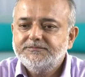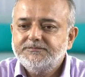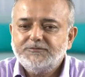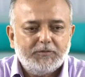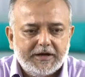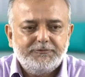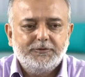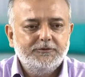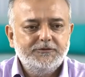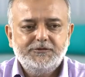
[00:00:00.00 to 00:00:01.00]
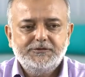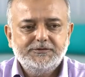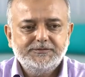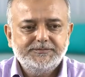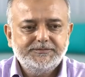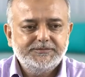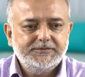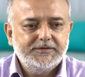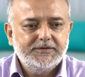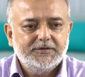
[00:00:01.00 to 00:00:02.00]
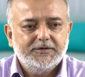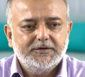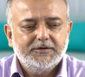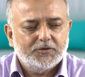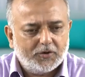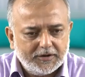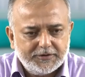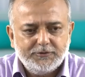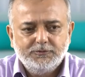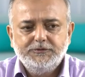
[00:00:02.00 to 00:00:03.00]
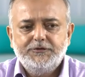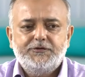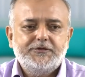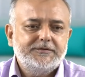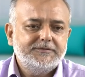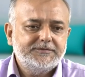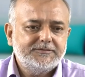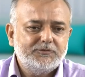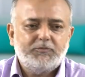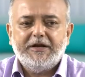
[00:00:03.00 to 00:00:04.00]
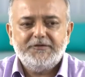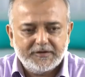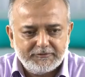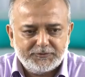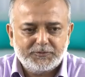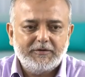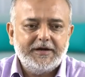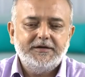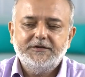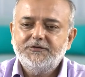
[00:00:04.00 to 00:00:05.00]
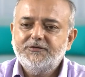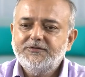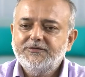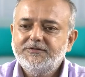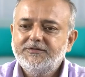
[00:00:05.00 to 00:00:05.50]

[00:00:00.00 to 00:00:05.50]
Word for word: Mobile phones, caller tunes, mobile service providers,